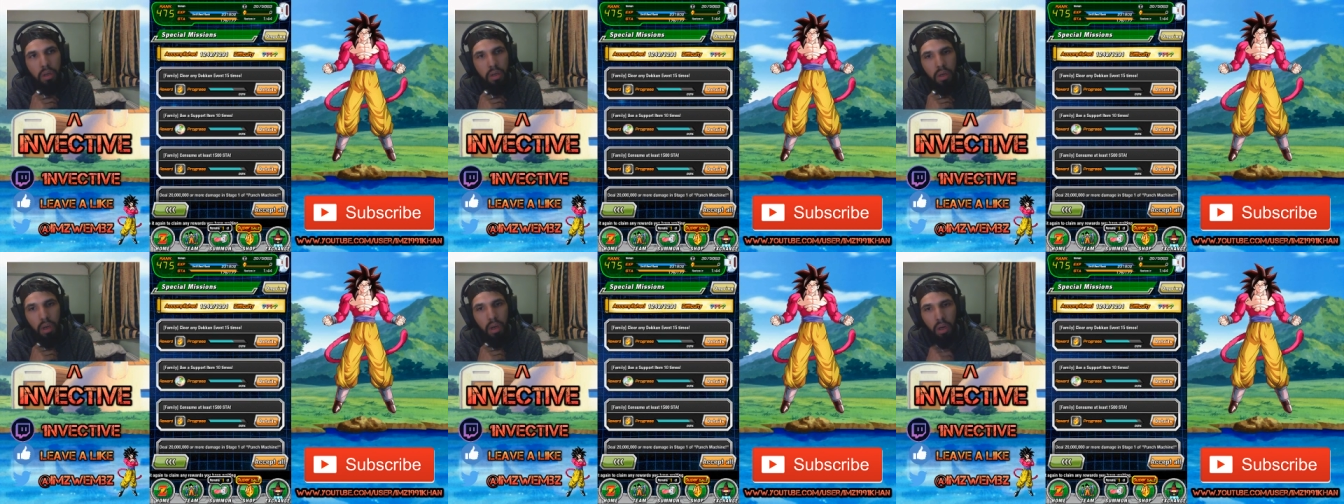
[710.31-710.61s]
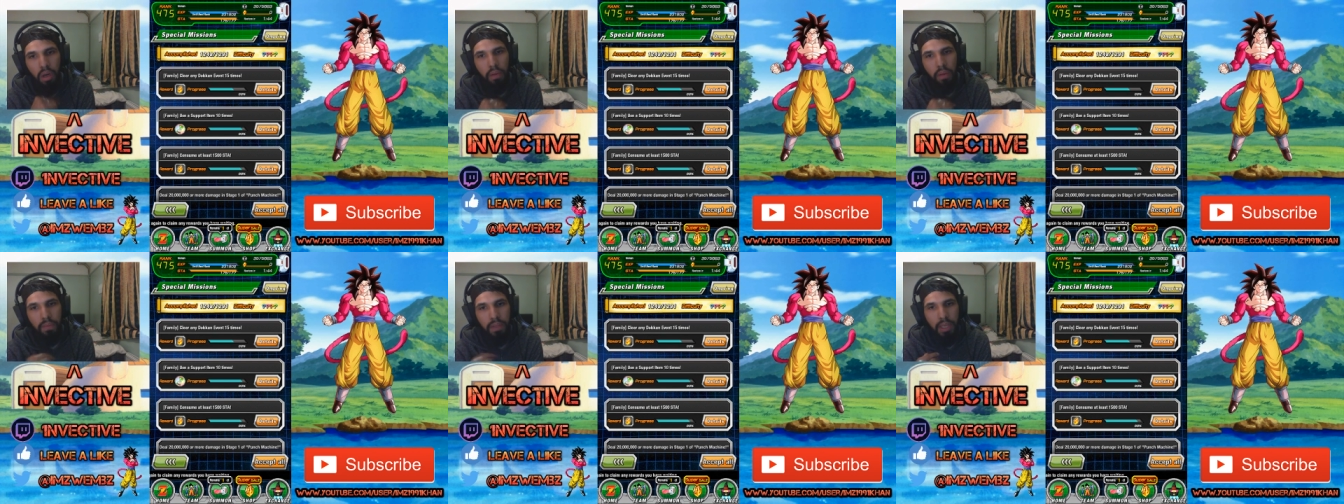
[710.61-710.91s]
I
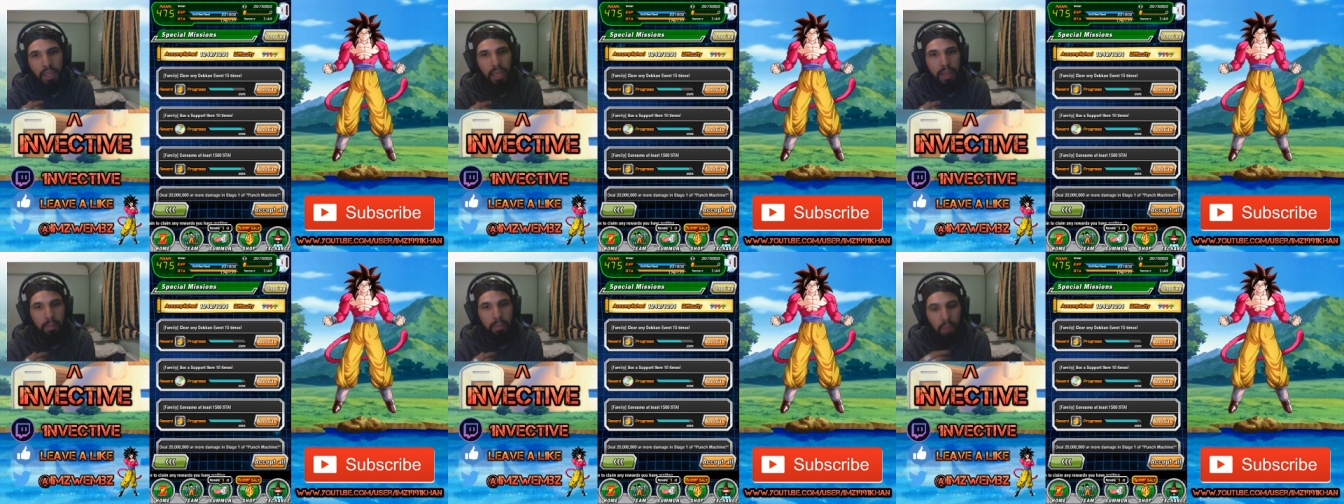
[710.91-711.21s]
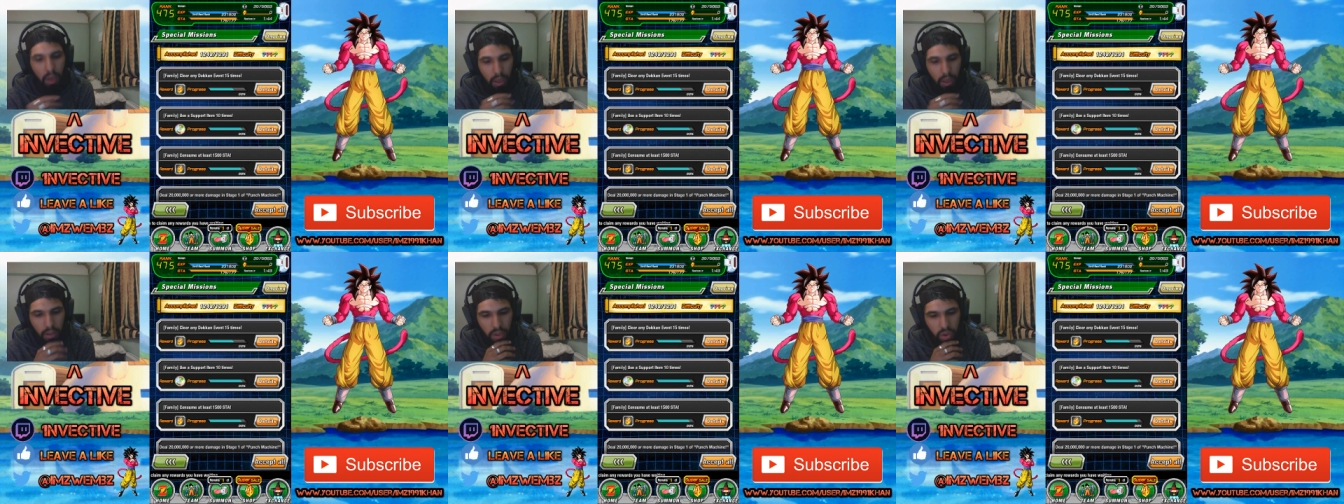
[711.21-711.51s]
love the game.
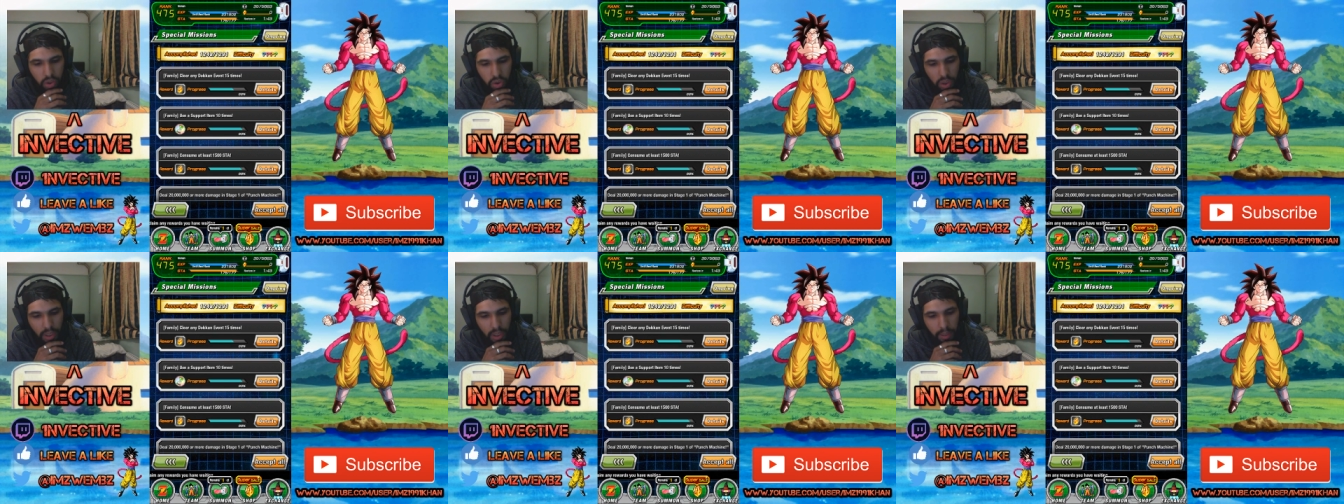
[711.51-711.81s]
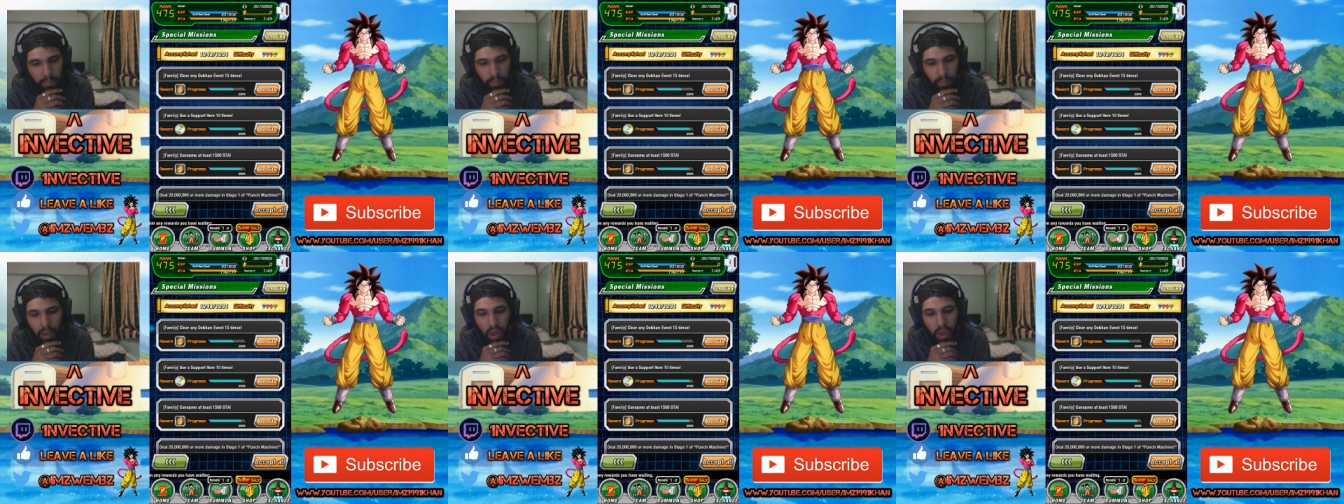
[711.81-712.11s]
I enjoy
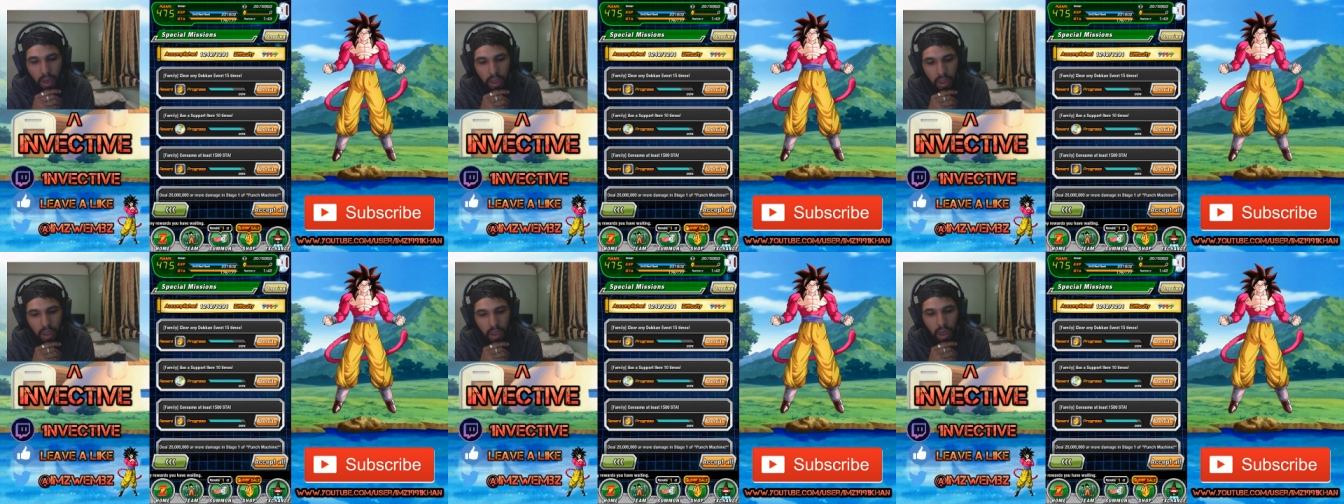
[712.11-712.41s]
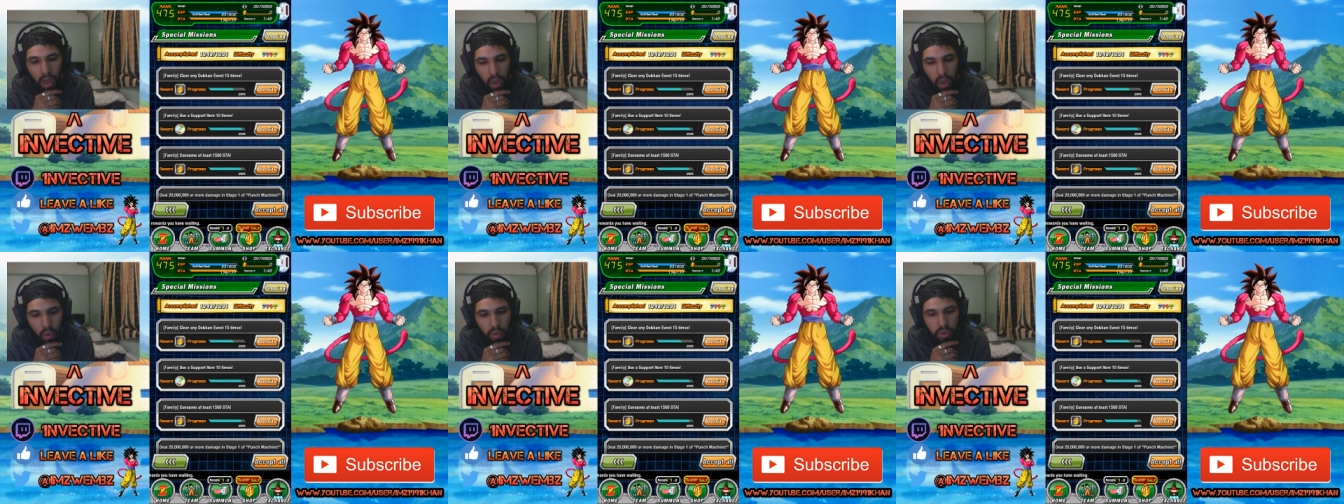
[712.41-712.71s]
it, but
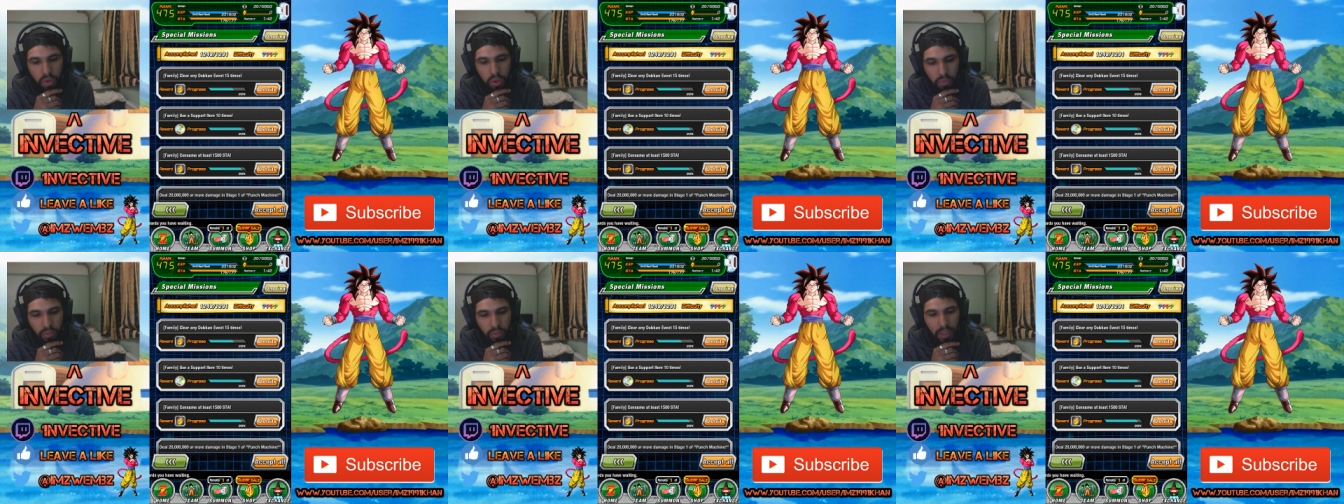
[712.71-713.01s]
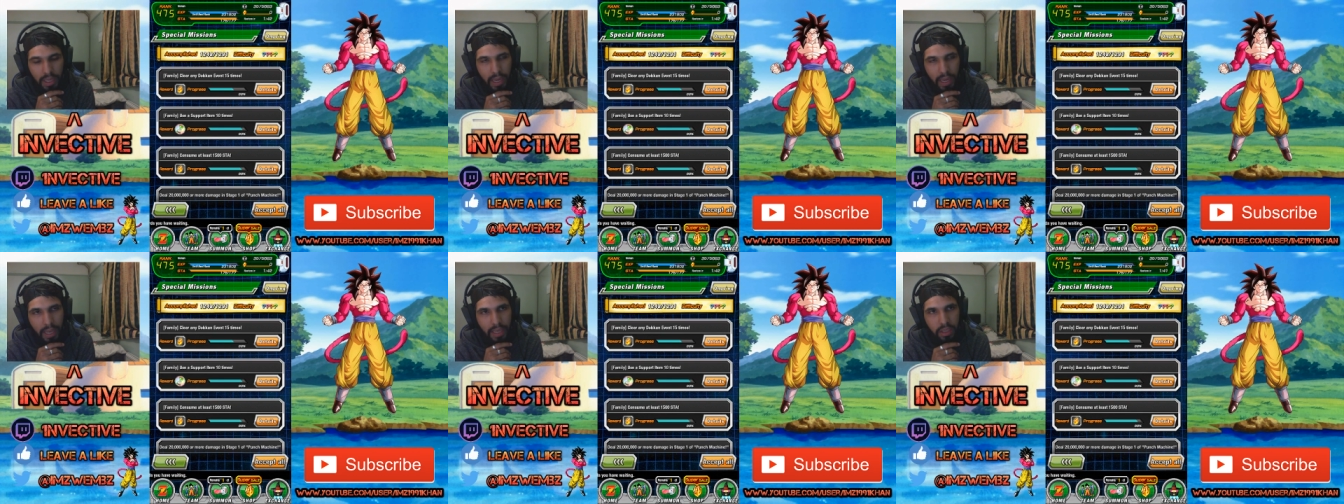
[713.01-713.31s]
I also
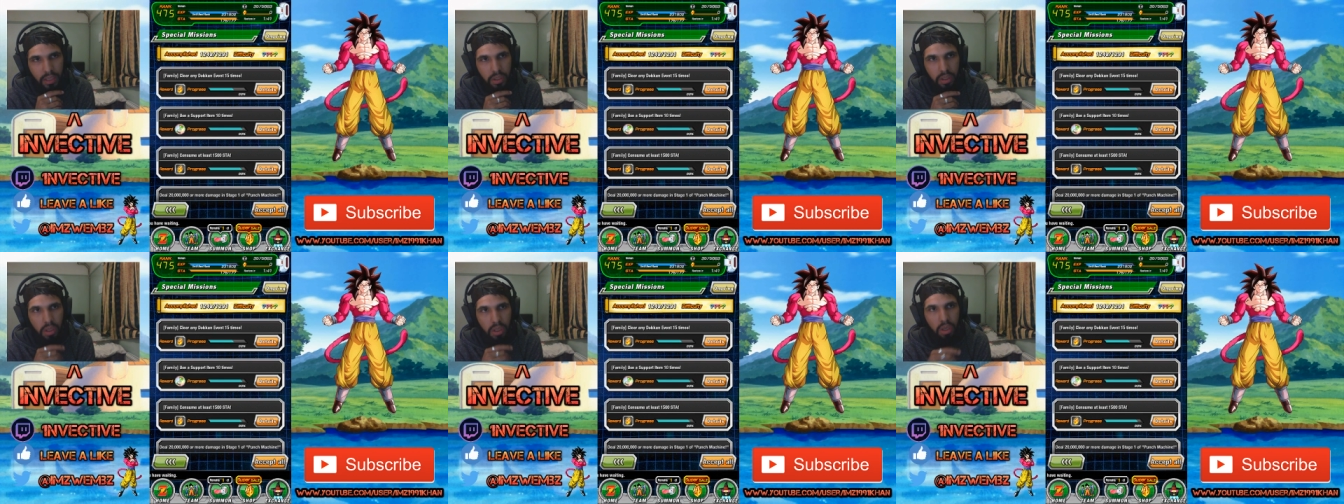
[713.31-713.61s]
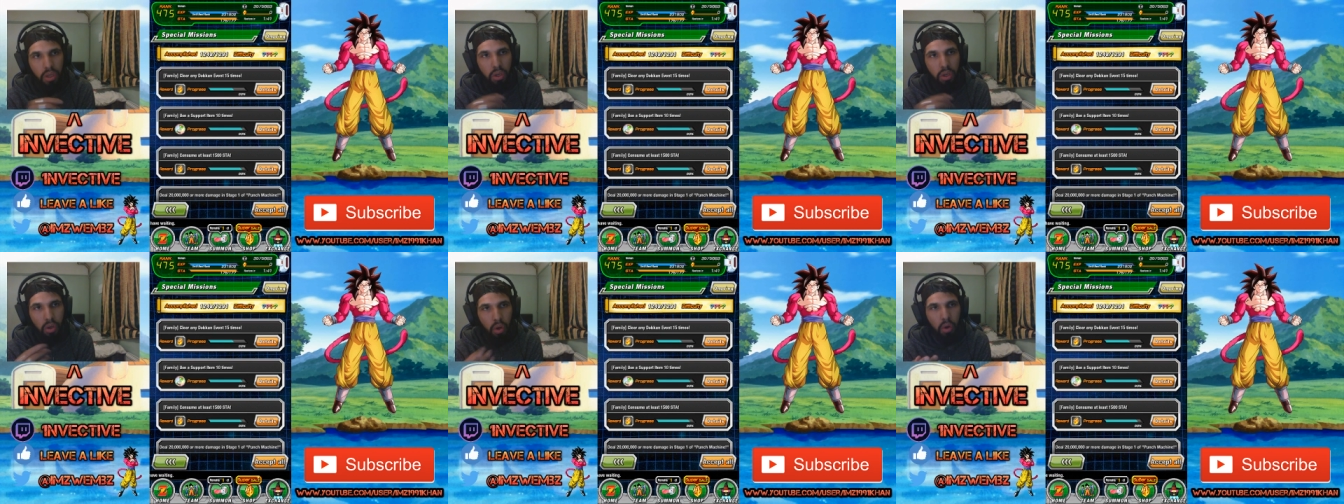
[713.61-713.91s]
realise
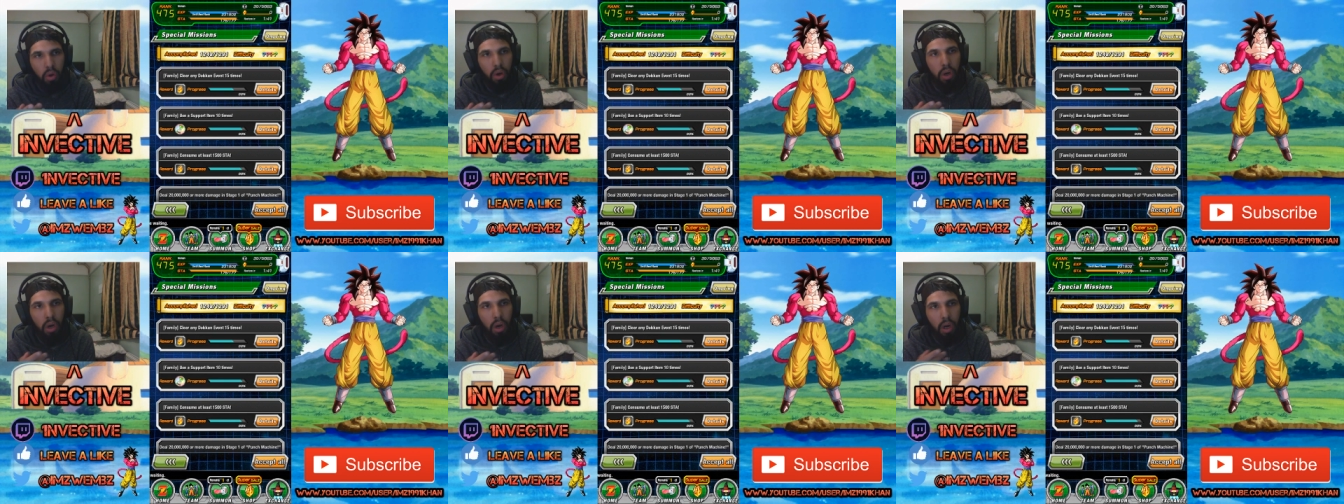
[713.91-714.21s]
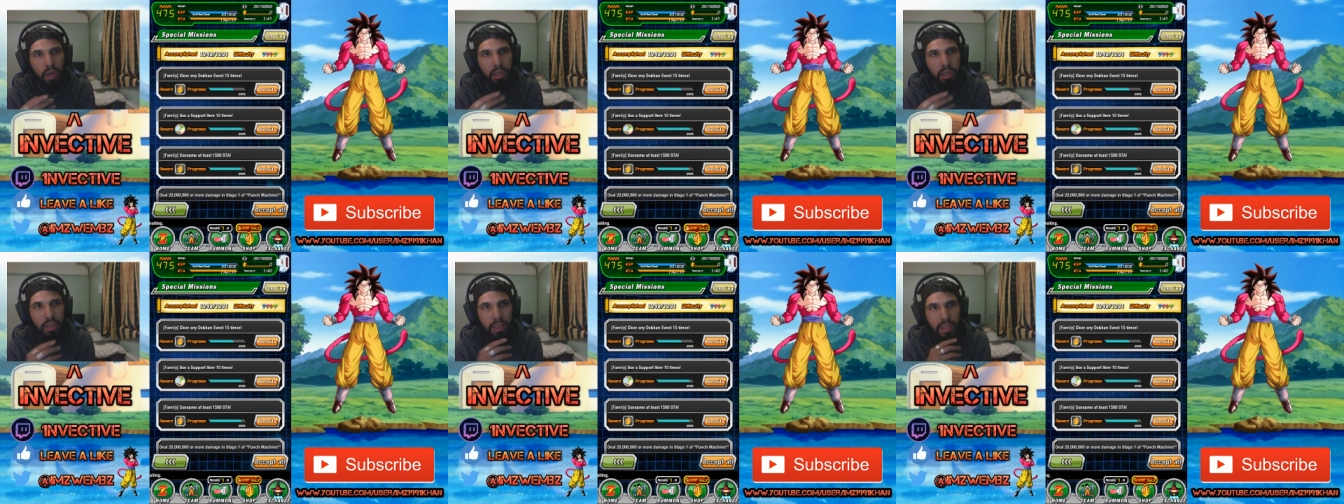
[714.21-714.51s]
Dokkan